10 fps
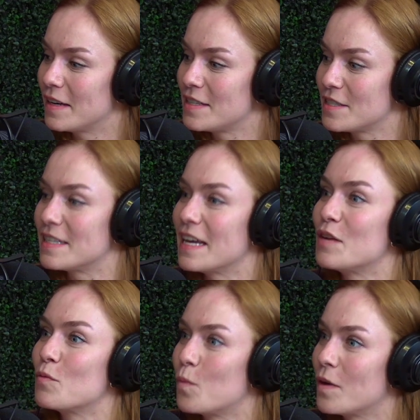
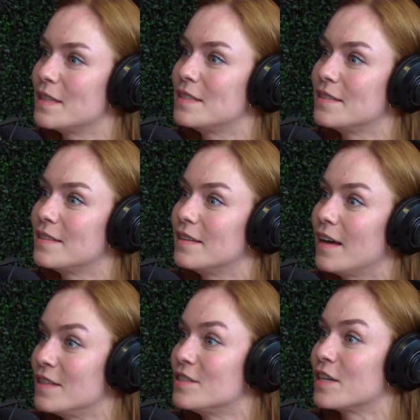understand what
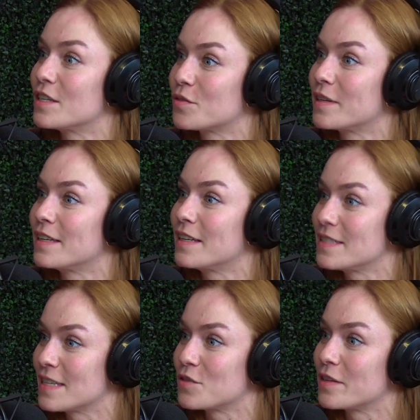unsaturated and
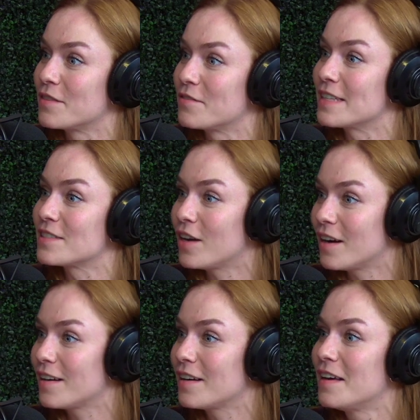saturated fats
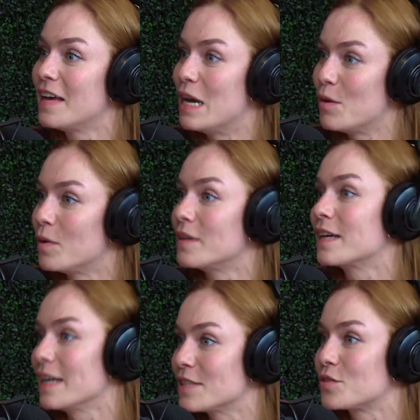are and what
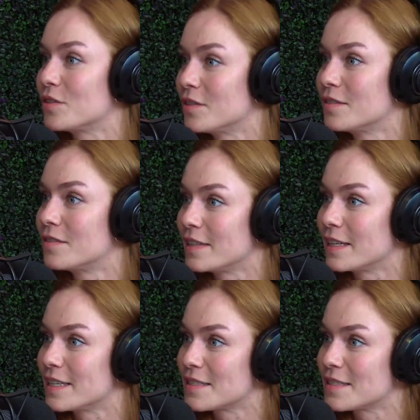cholesterol really